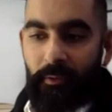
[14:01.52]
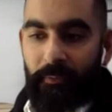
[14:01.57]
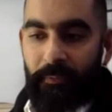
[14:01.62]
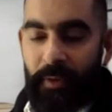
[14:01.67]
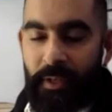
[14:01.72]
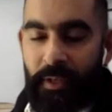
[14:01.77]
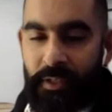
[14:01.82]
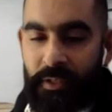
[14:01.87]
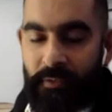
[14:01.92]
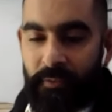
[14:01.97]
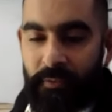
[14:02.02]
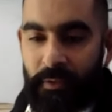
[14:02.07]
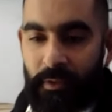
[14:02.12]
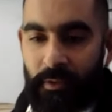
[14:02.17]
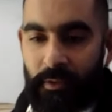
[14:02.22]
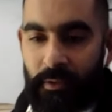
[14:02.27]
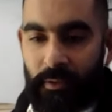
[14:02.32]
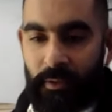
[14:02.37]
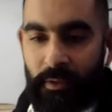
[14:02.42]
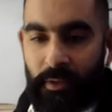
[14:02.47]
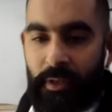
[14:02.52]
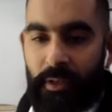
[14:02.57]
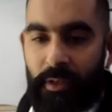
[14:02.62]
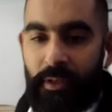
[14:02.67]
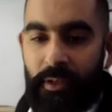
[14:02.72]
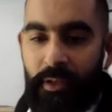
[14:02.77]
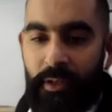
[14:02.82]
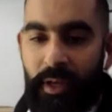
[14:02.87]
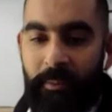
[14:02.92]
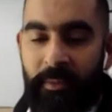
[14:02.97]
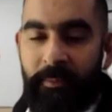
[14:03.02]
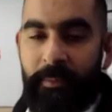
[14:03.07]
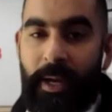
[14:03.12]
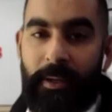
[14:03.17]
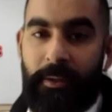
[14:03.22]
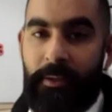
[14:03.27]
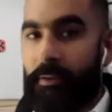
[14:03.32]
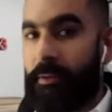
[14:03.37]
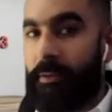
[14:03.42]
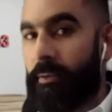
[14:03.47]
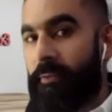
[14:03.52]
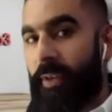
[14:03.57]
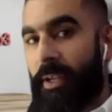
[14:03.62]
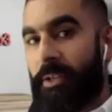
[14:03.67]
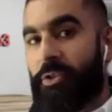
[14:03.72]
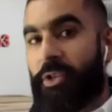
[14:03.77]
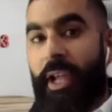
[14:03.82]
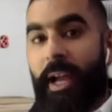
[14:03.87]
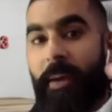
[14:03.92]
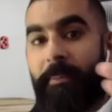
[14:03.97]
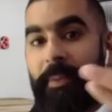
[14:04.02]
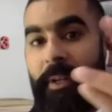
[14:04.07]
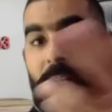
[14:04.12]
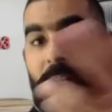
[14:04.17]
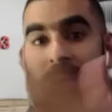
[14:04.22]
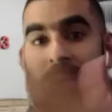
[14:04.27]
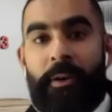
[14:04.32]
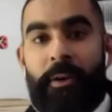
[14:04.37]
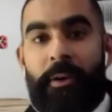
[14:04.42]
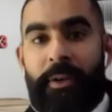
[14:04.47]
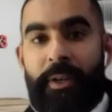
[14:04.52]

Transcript: first of all, coming back to venture capital in our